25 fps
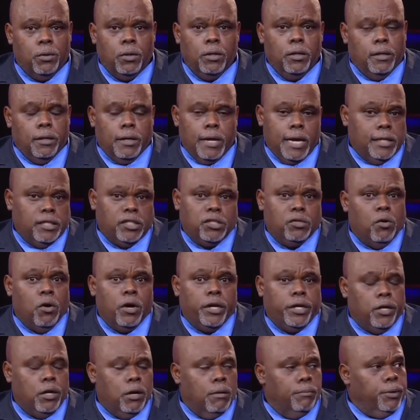Joining me now
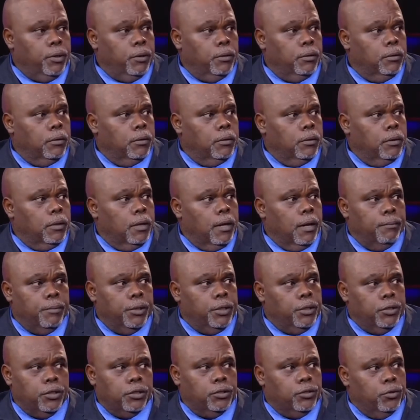to remember the late
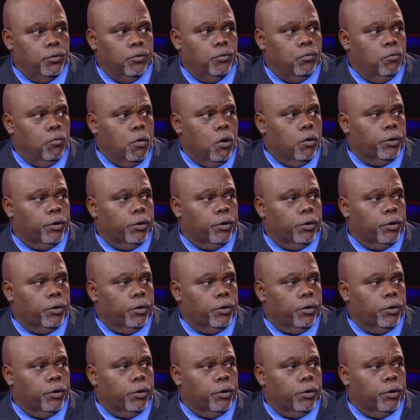activist, fellow